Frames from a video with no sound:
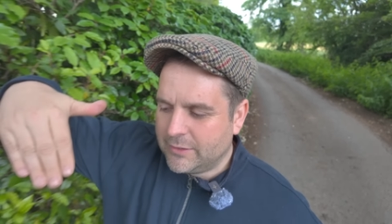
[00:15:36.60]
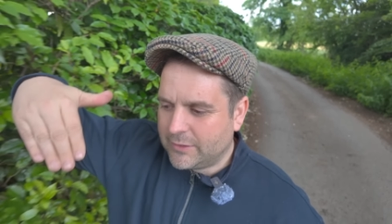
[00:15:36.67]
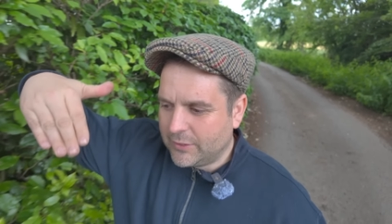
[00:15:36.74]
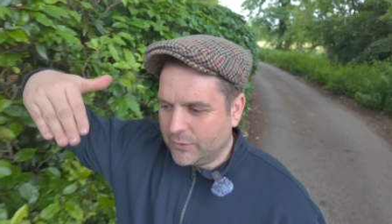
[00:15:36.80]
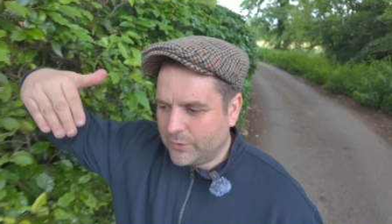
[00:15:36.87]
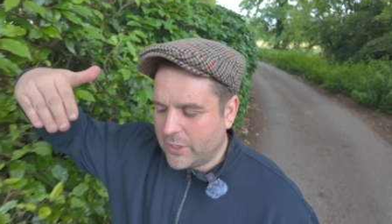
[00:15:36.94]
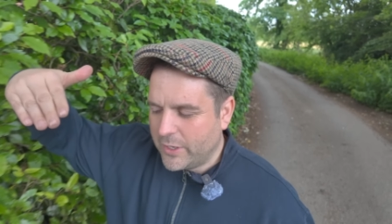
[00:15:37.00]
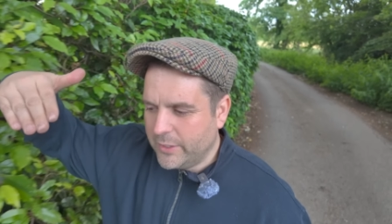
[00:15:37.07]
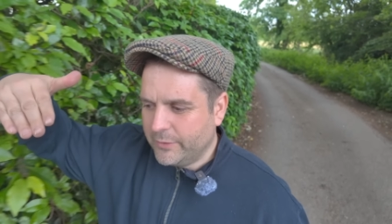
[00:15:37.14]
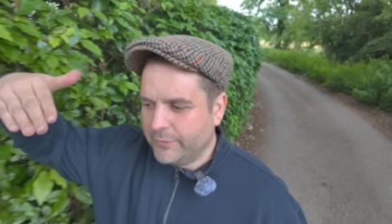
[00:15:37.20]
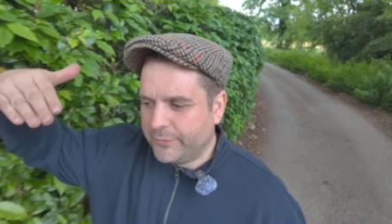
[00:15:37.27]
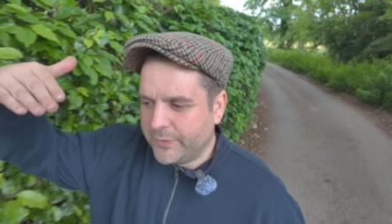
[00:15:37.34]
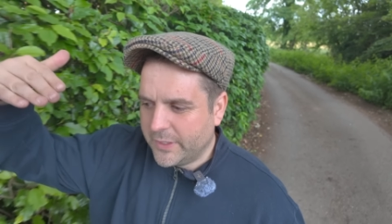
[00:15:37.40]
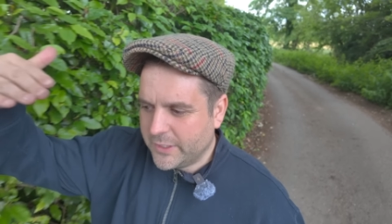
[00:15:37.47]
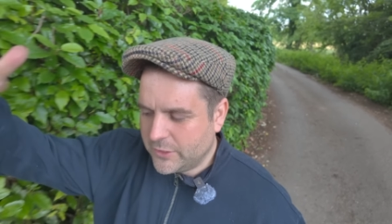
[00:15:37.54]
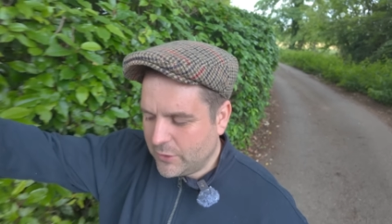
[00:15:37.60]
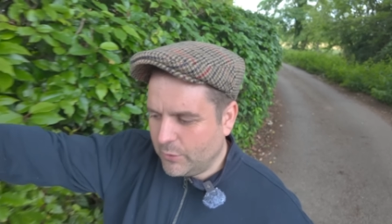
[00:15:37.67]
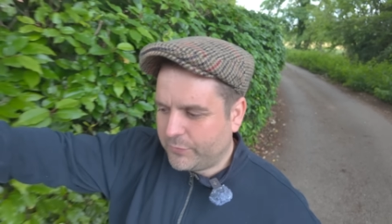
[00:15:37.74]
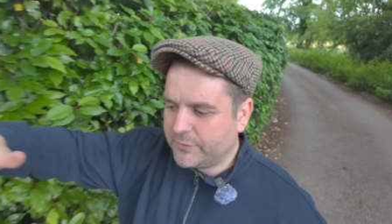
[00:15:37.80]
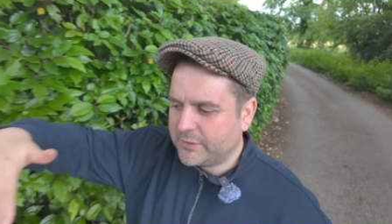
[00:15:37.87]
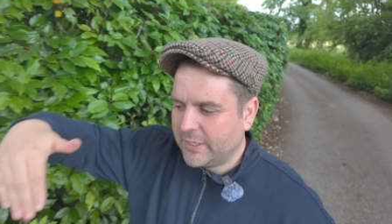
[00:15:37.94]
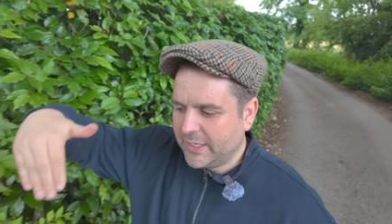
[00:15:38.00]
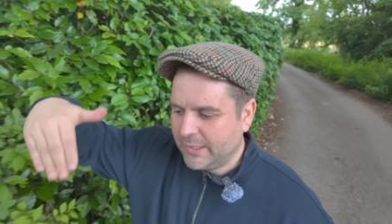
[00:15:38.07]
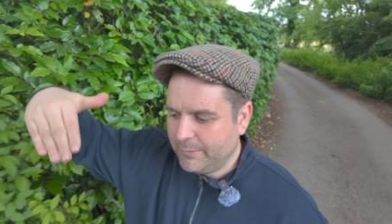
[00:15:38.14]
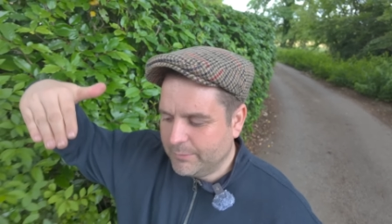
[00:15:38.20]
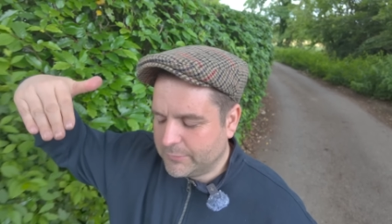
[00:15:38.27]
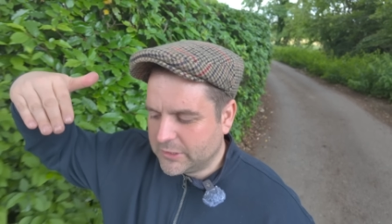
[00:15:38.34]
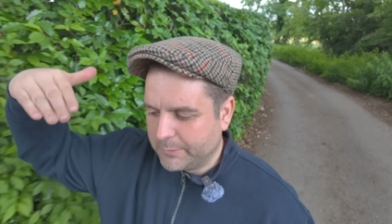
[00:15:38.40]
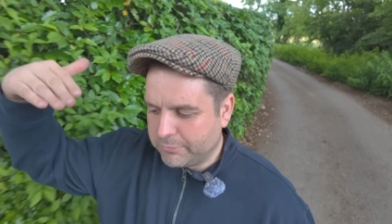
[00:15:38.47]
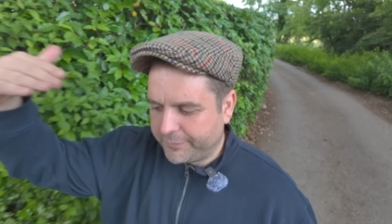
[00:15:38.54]
to kind of youth
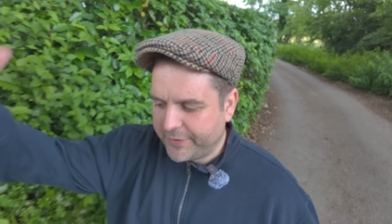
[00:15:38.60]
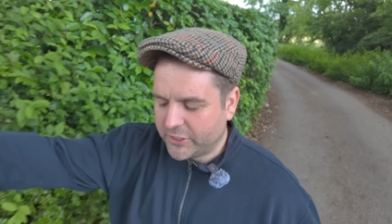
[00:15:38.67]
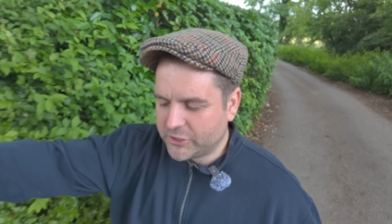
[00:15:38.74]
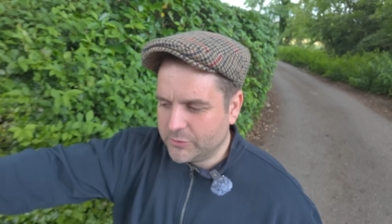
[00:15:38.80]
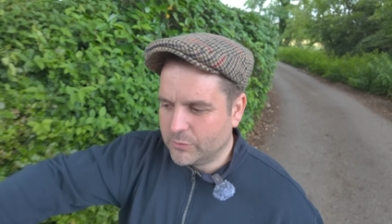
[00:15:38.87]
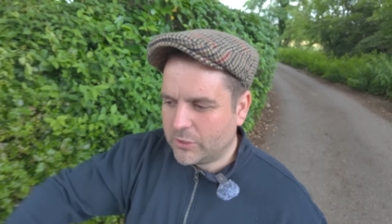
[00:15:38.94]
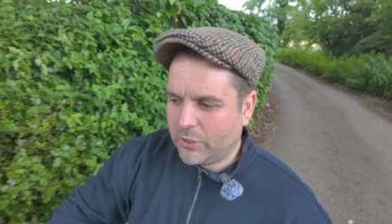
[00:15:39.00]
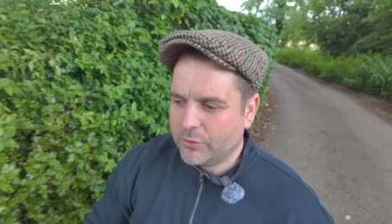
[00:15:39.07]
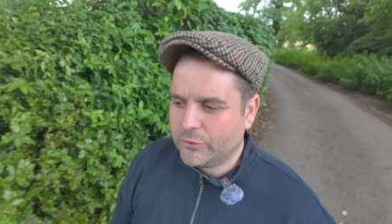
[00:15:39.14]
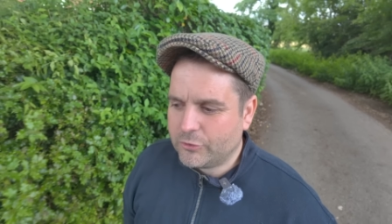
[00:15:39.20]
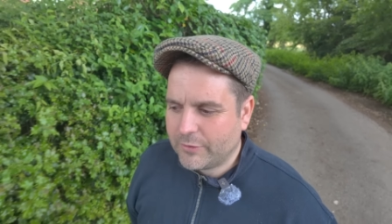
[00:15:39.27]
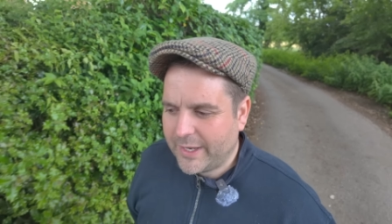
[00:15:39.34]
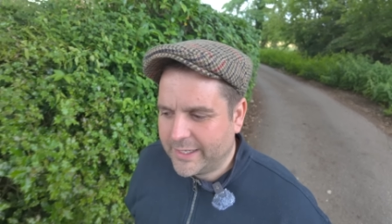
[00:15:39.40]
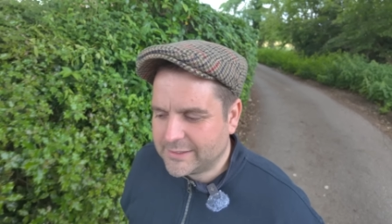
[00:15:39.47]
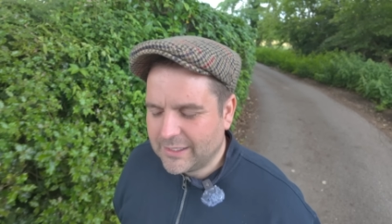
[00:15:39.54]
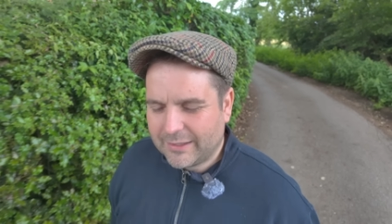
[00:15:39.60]
team to professional contracts.